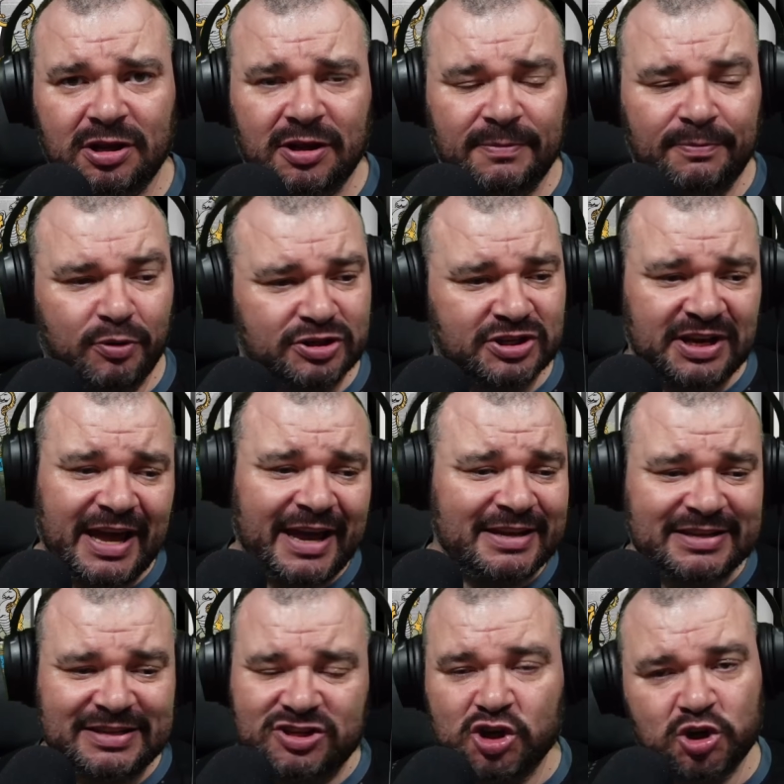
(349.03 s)
But
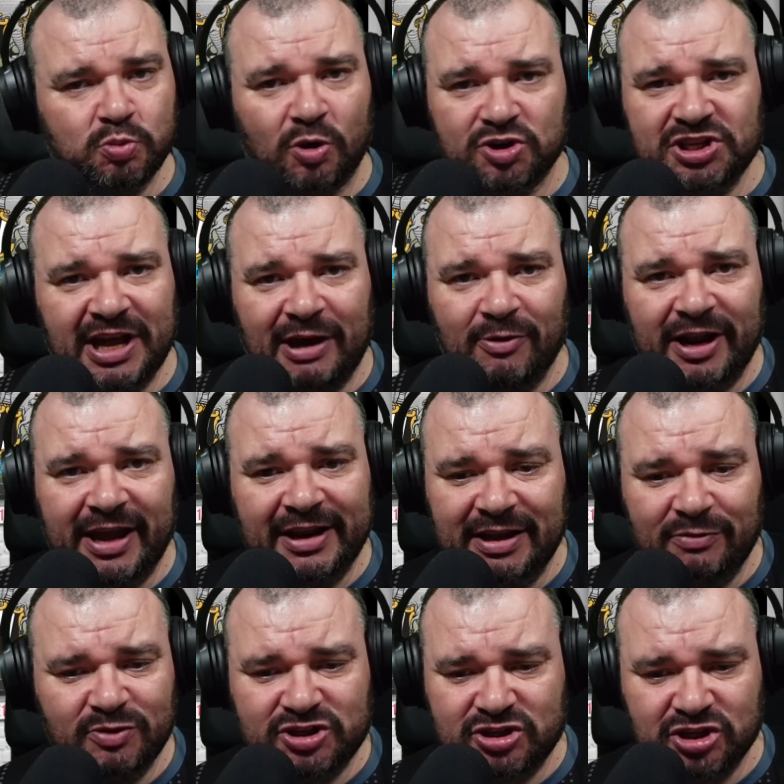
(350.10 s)
tonight just wasn't our night. It
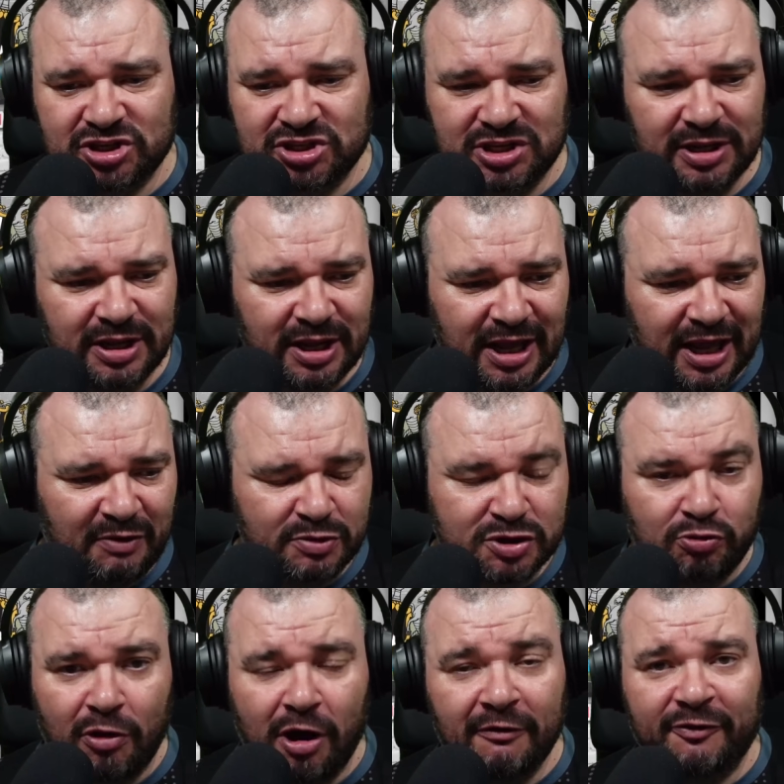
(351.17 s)
was
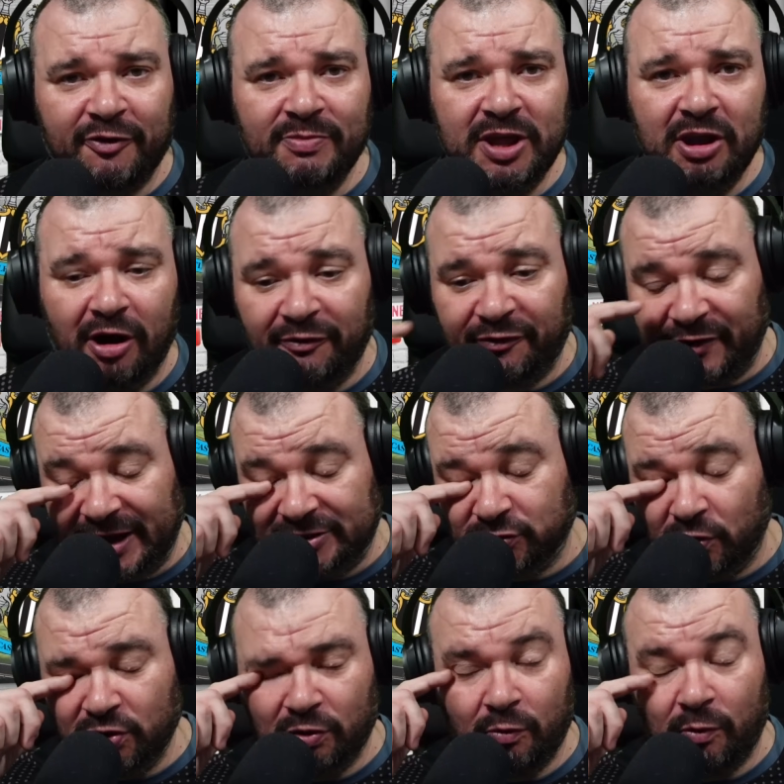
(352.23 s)
wrong from the off. I
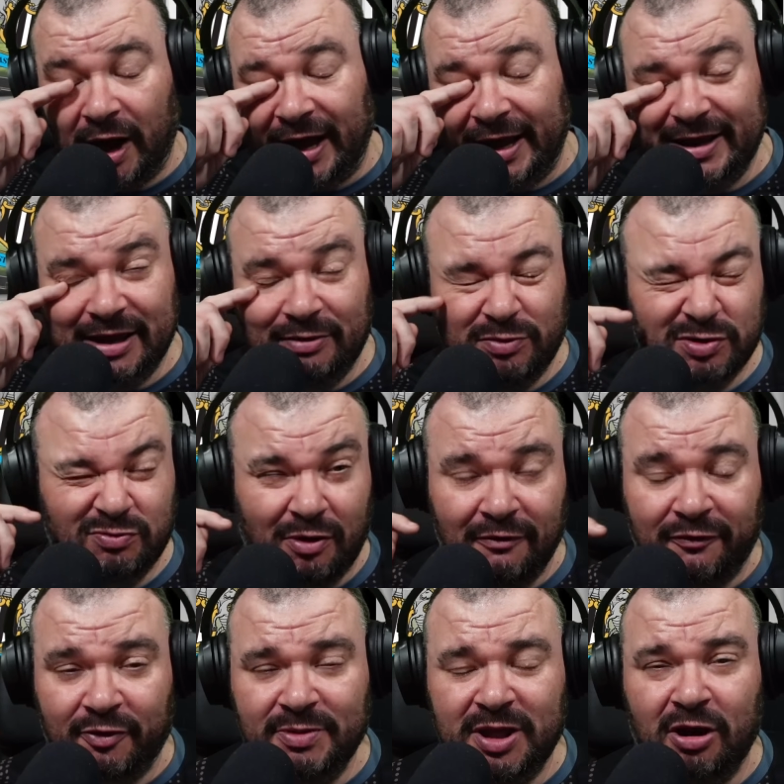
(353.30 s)
don't know why it was wrong
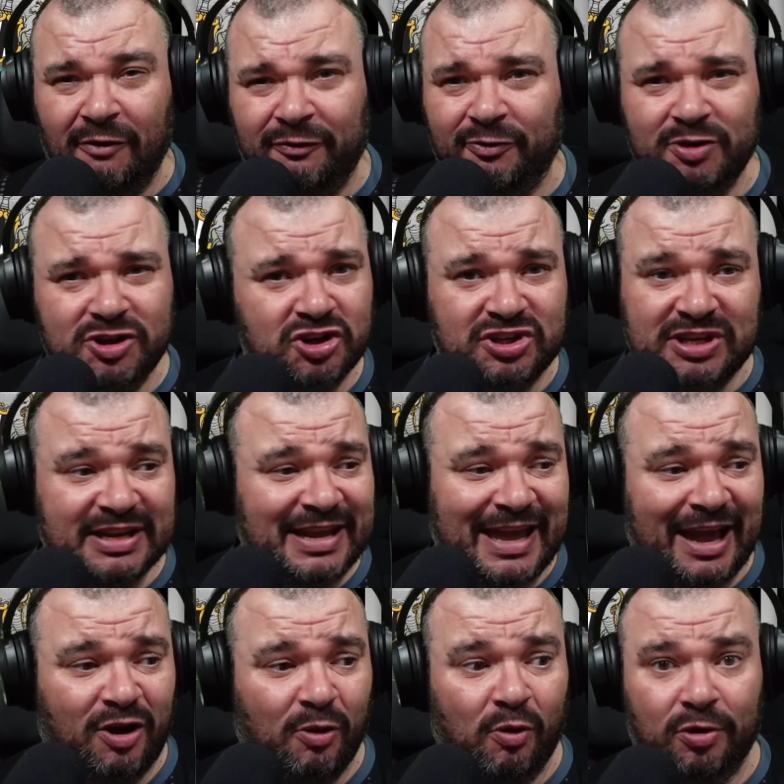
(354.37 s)
from the off. We just didn't
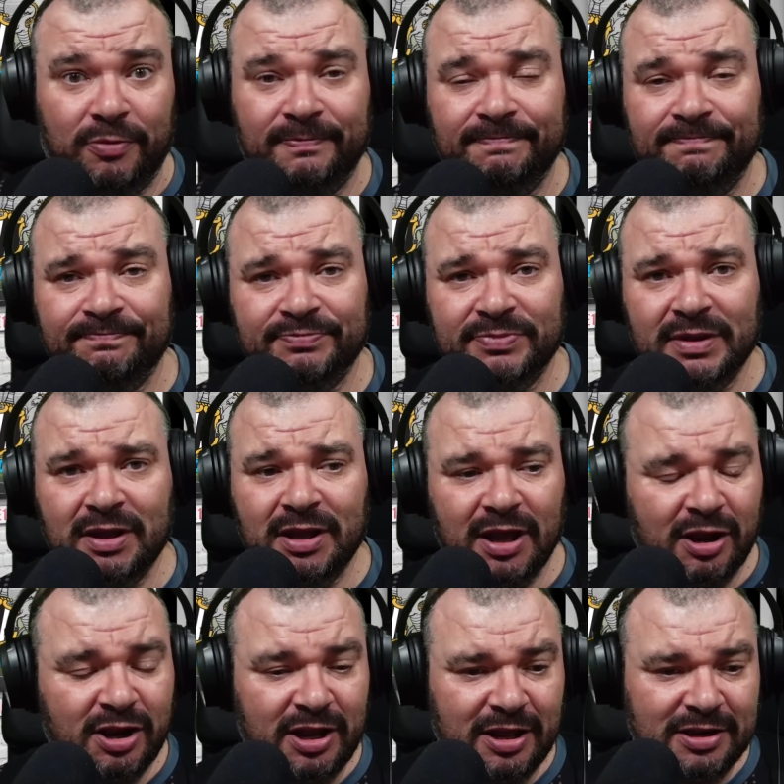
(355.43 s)
get going.
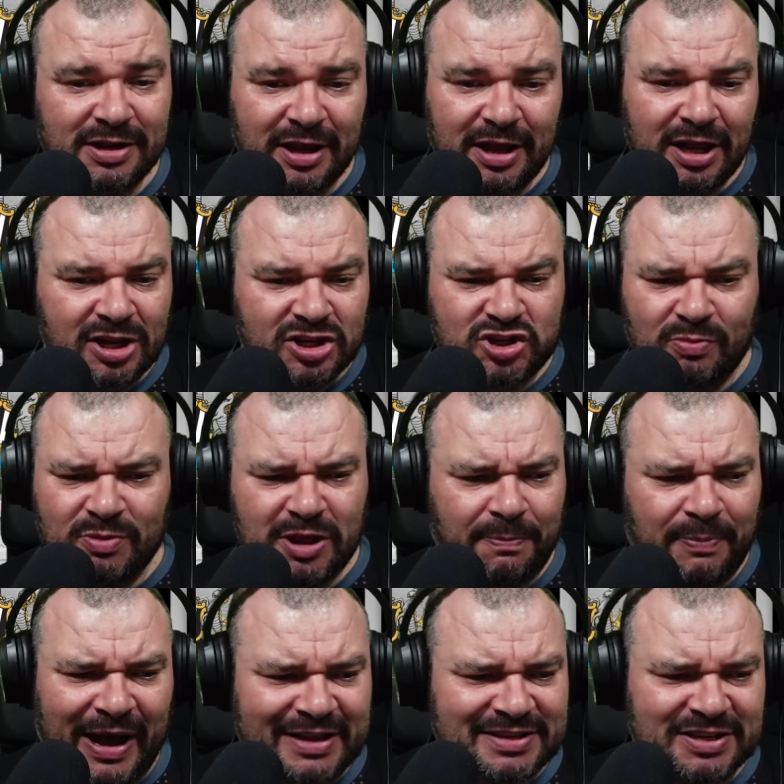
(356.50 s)
And some of the
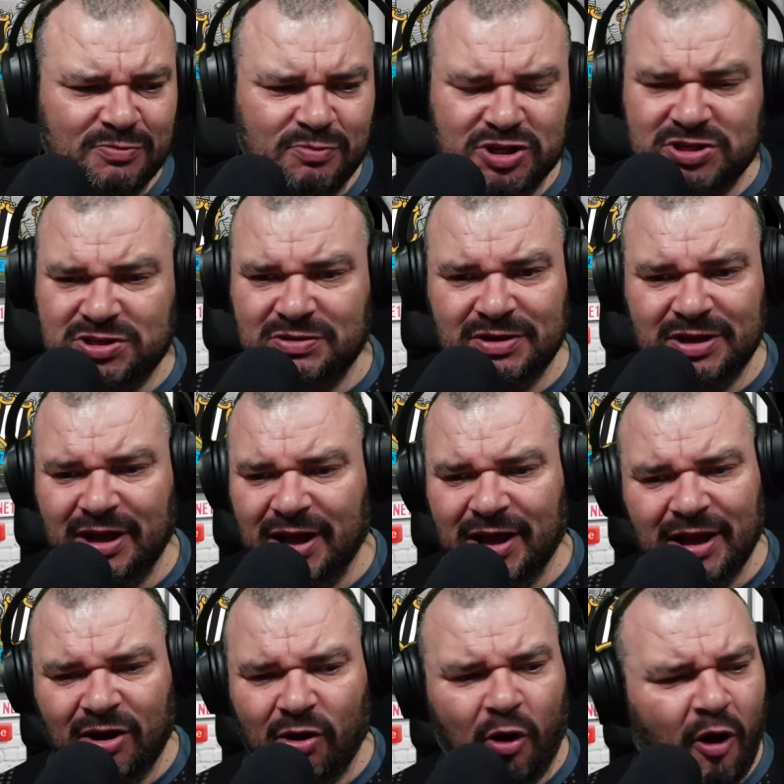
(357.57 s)
passing was
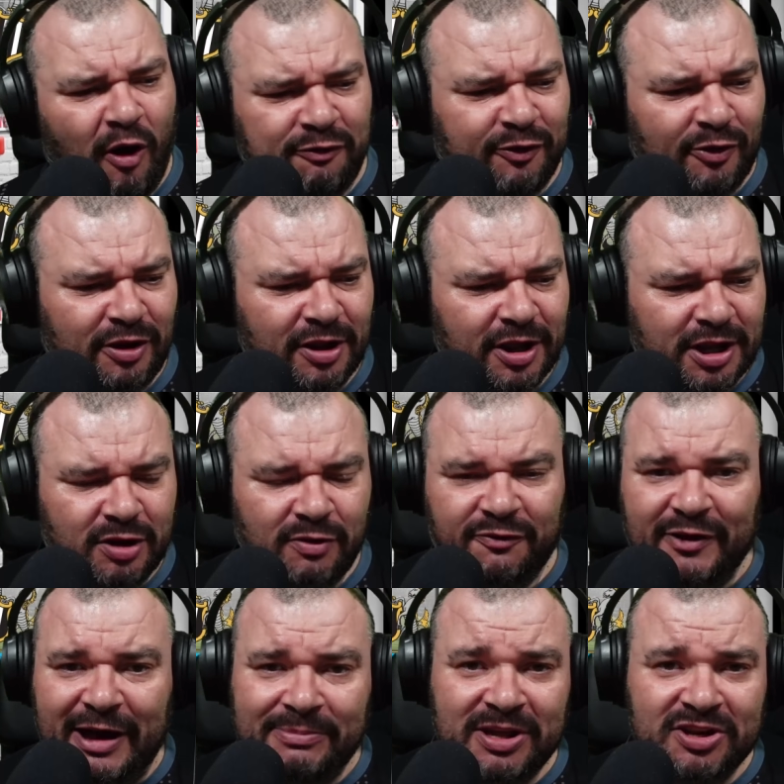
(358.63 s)
awful. You know,
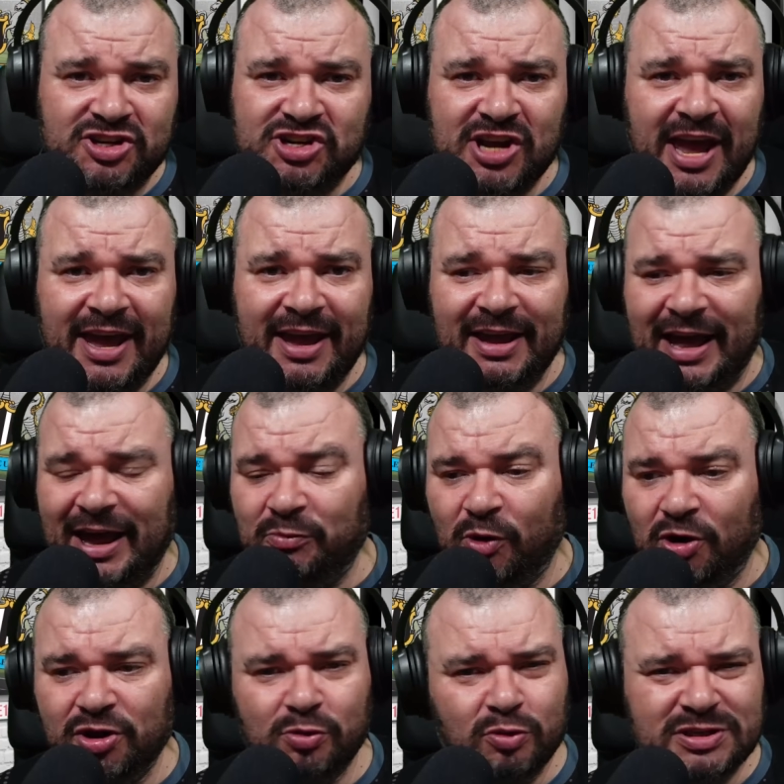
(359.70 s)
Fabian Schär had one
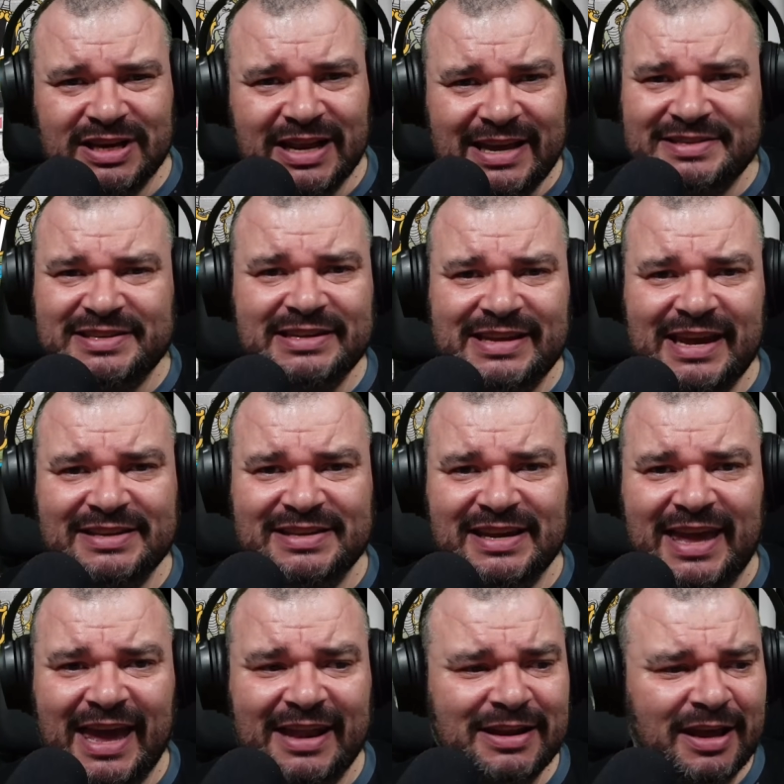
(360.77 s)
of those lazy days
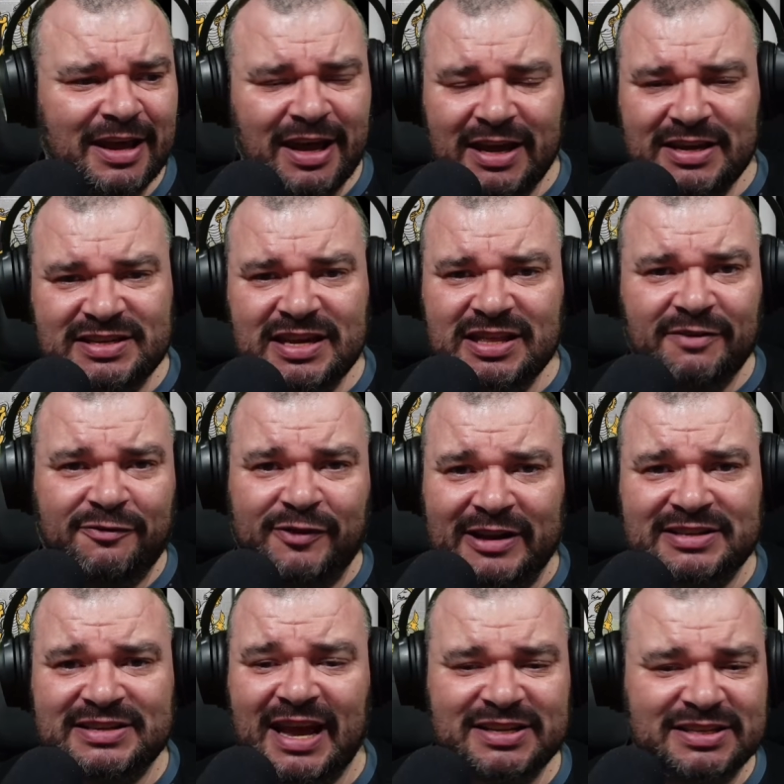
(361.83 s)
again. He's either
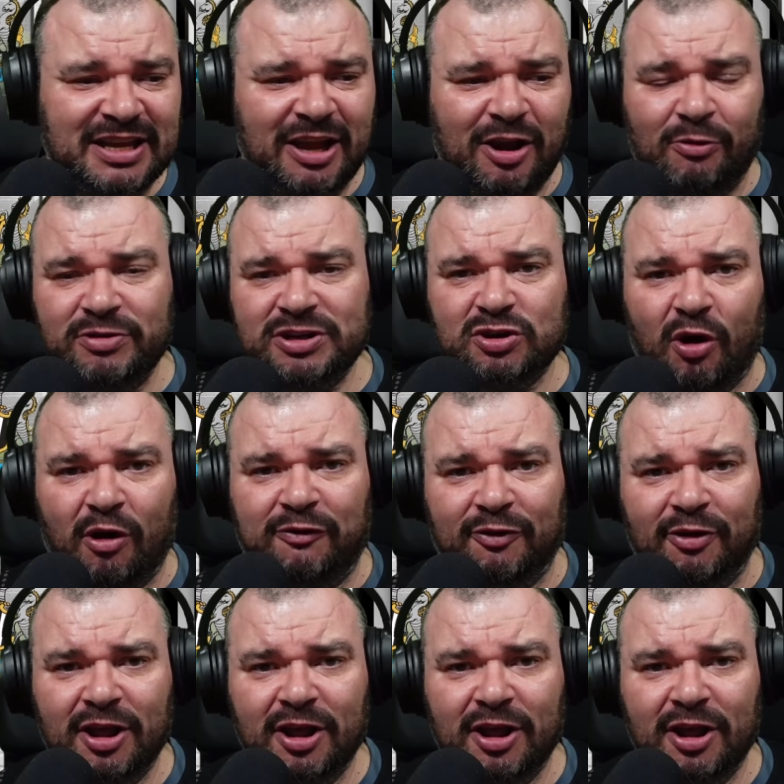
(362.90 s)
fantastic or he's awful.